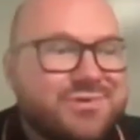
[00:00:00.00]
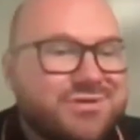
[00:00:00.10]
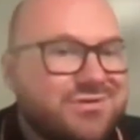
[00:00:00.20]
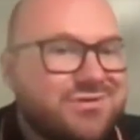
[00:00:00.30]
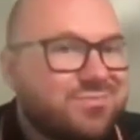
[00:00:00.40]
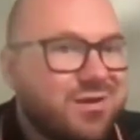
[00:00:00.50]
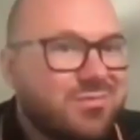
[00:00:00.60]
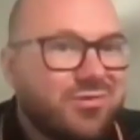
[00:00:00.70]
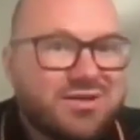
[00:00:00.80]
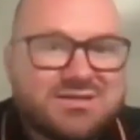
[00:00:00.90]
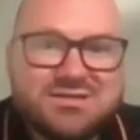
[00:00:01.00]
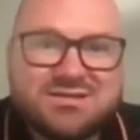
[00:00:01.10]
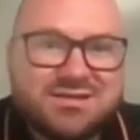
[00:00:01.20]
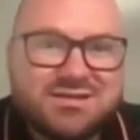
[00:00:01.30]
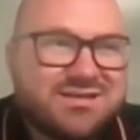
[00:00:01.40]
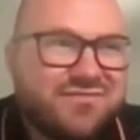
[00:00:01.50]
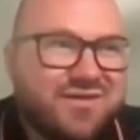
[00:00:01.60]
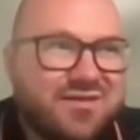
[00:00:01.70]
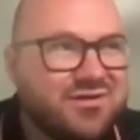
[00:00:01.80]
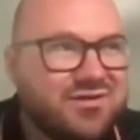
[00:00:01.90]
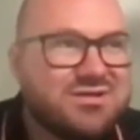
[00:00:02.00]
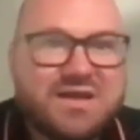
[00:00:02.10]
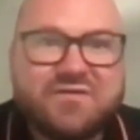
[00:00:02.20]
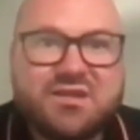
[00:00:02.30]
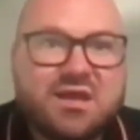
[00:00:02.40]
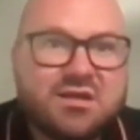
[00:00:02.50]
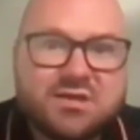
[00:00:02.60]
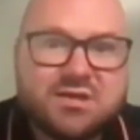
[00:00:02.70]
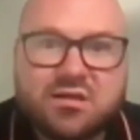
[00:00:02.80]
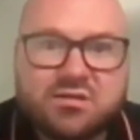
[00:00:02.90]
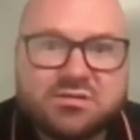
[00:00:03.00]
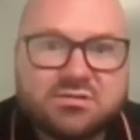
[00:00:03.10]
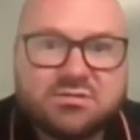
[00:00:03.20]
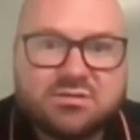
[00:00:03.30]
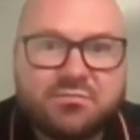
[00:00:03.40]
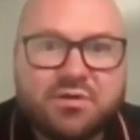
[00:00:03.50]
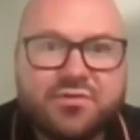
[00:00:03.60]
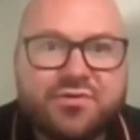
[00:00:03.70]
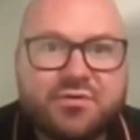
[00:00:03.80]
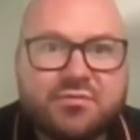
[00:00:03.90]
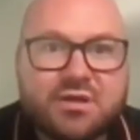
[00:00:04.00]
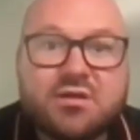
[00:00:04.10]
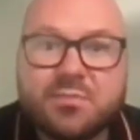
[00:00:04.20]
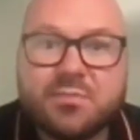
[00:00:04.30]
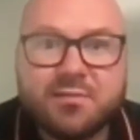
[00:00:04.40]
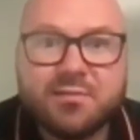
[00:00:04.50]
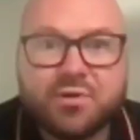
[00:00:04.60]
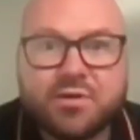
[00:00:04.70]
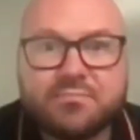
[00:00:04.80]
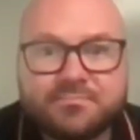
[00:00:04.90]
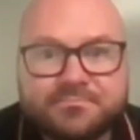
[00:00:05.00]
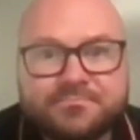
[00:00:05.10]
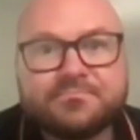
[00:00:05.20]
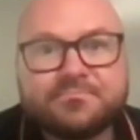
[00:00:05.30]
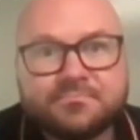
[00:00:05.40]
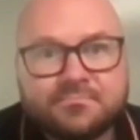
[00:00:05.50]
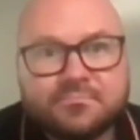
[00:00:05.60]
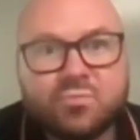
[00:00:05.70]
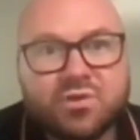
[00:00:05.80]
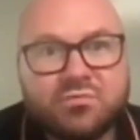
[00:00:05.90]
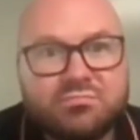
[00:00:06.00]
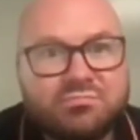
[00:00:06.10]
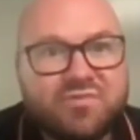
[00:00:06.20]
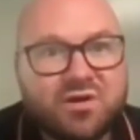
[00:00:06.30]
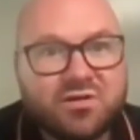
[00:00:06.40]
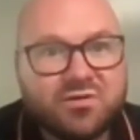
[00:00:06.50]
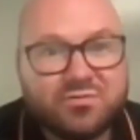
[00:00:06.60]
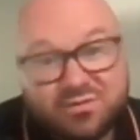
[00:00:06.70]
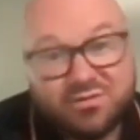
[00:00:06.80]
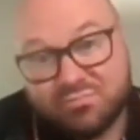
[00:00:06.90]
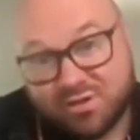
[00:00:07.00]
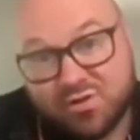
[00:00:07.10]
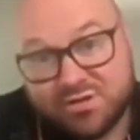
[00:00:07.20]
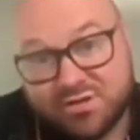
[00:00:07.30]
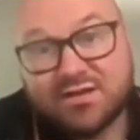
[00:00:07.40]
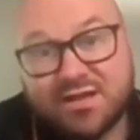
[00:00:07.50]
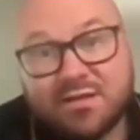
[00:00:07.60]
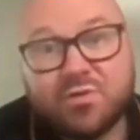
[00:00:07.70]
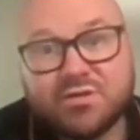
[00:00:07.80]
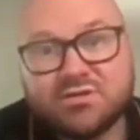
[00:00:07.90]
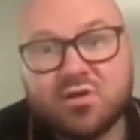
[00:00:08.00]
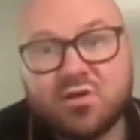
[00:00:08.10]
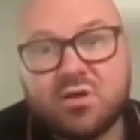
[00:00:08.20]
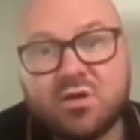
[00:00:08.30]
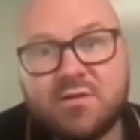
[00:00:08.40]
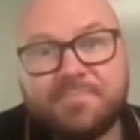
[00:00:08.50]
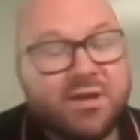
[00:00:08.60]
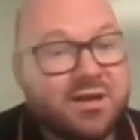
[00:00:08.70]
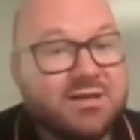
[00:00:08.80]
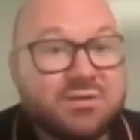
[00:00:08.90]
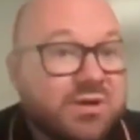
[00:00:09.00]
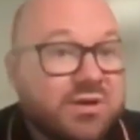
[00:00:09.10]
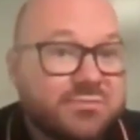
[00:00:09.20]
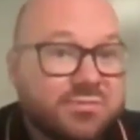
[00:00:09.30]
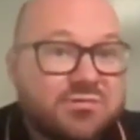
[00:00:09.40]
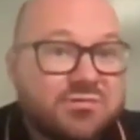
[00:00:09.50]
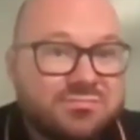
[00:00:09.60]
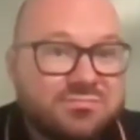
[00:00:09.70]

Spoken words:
probably around $6,500, $7,000 a month in income at that point, with very little, with no debt at that point. So, that's a reasonable